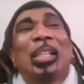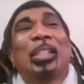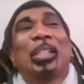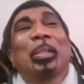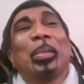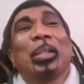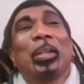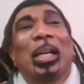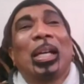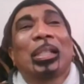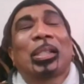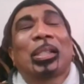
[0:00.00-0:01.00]
she gave me the
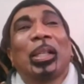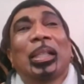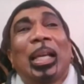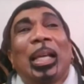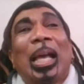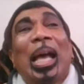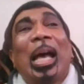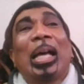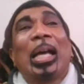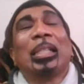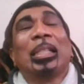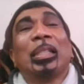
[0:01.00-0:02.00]
grass skirt
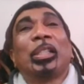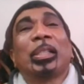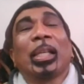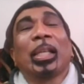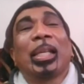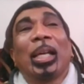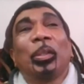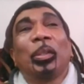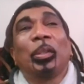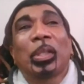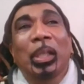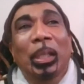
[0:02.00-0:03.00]
and she said, can you
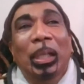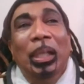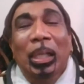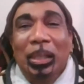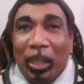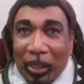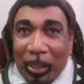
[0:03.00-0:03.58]
sing? And I said,